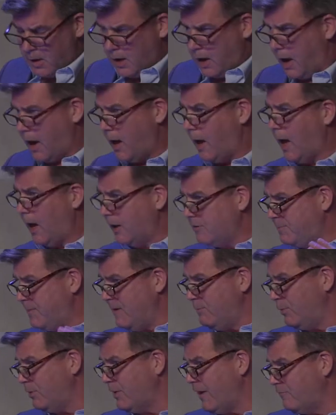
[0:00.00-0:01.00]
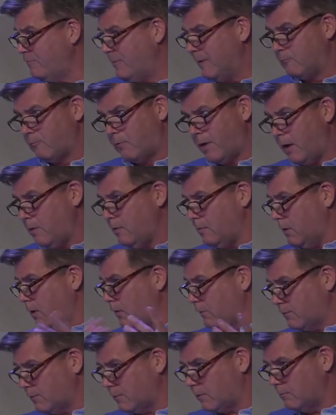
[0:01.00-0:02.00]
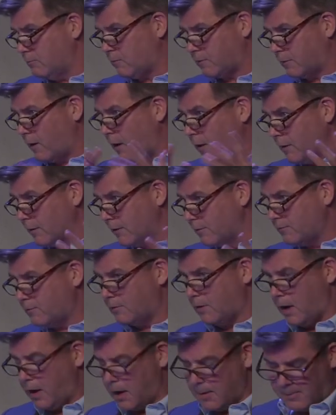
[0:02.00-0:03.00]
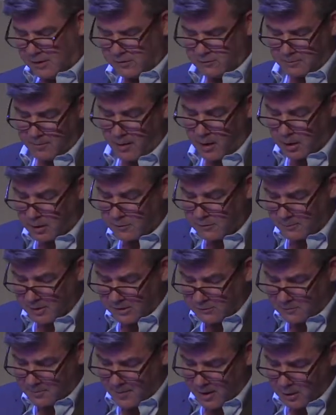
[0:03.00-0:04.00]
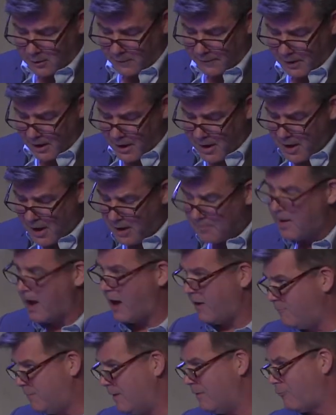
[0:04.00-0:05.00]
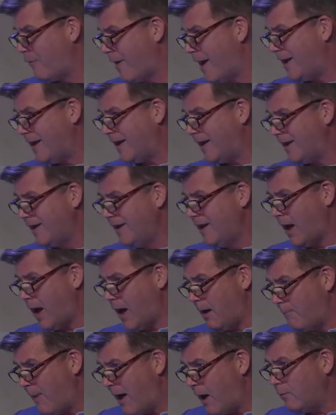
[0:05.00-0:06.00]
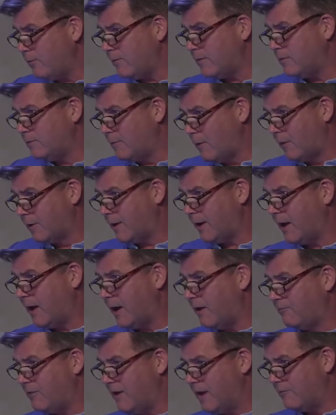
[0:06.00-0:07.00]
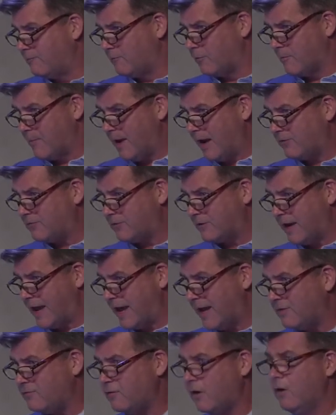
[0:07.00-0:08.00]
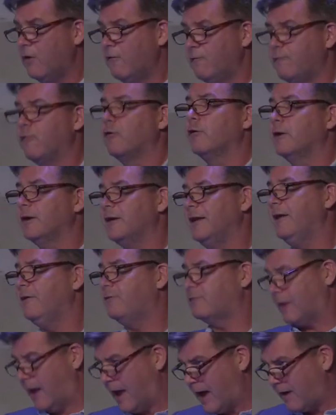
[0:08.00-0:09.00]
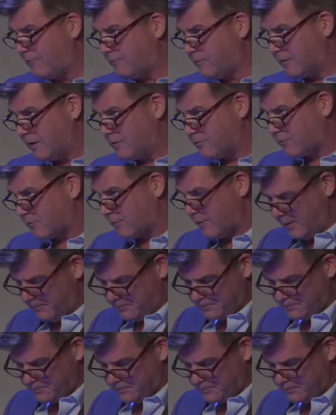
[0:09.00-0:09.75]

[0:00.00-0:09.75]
Uh, and people have been, you know, scholars, uh, much, smart, much smarter than I am, have been writing about the dawning of the information age for at least a half century.